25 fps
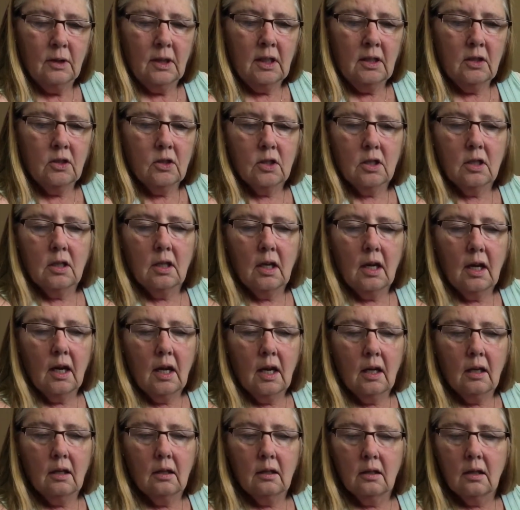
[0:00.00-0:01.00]
reached
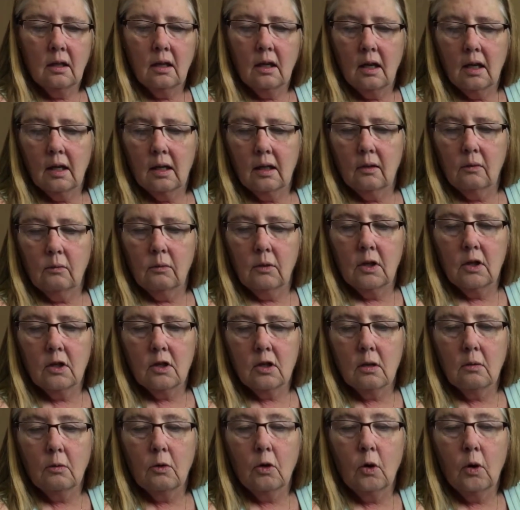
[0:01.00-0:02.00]
and I can
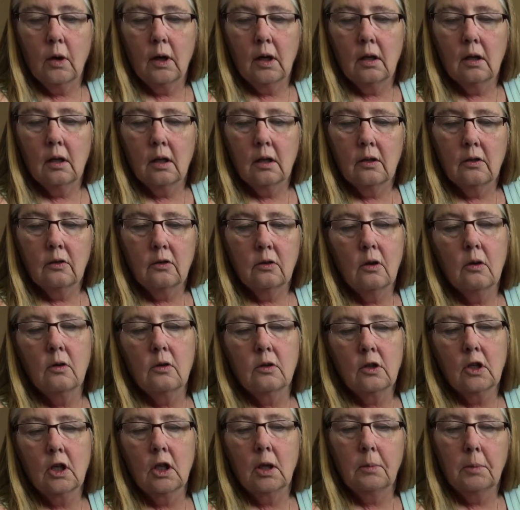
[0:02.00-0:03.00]
reach them quickly.
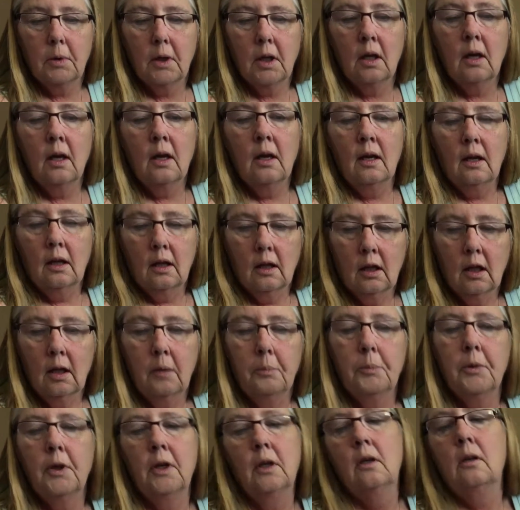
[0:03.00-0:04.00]
So it's going to be
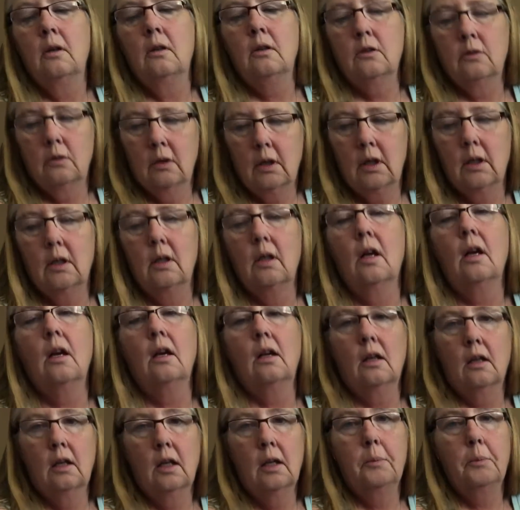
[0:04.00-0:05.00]
clip, treat,
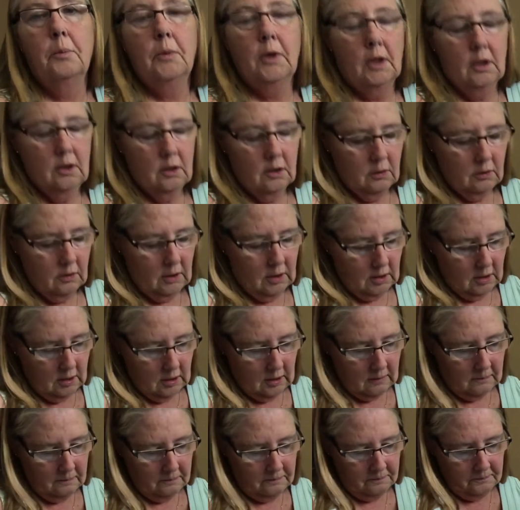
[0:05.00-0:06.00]
clip,
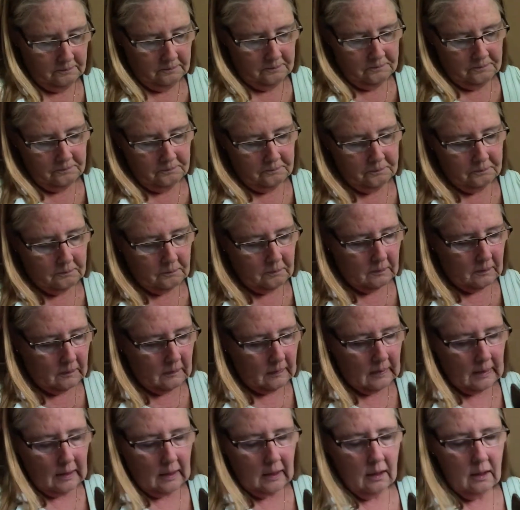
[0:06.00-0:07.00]
treat.
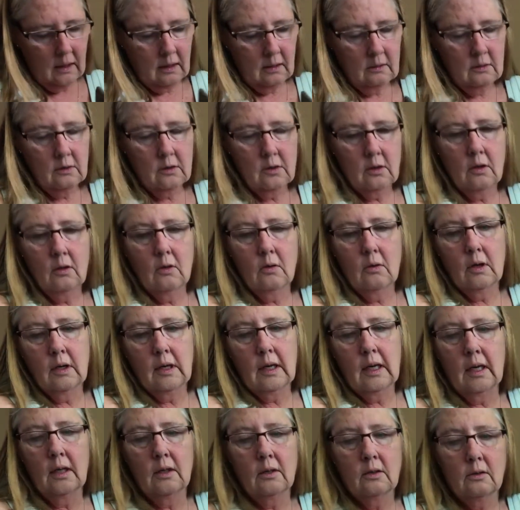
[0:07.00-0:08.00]
Okay,
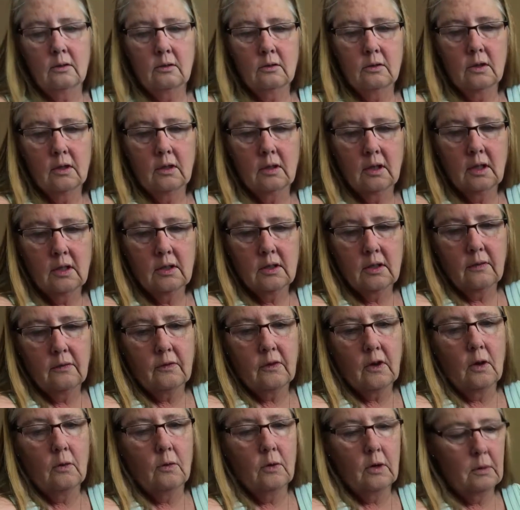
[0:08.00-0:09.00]
so again, she
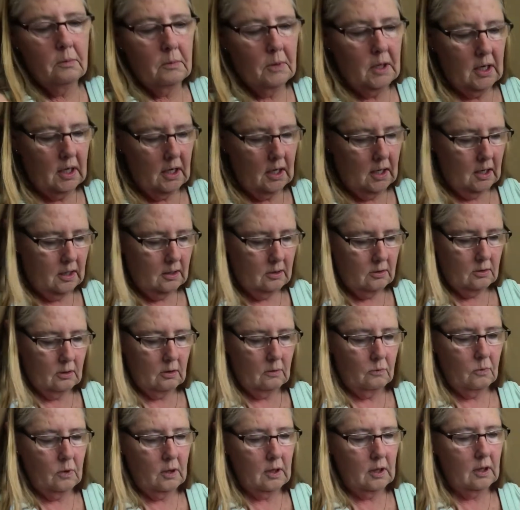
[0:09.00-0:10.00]
thinks I've got one in my
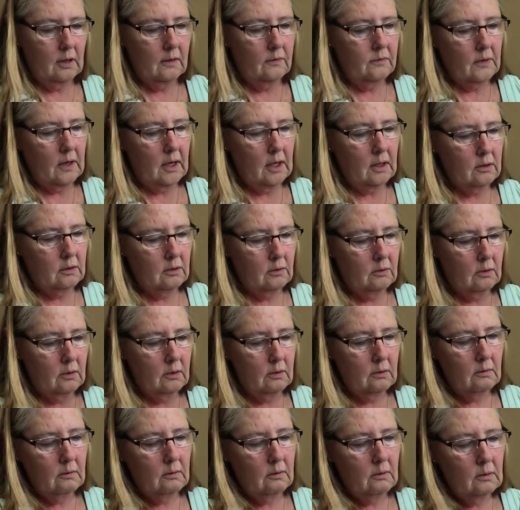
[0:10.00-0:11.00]
hand, so I want to give that
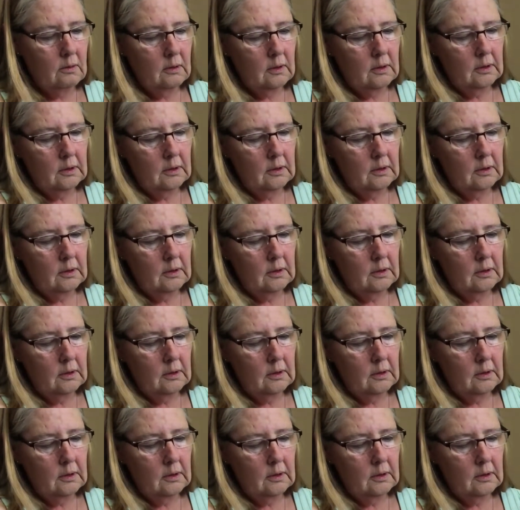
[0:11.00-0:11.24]
to her.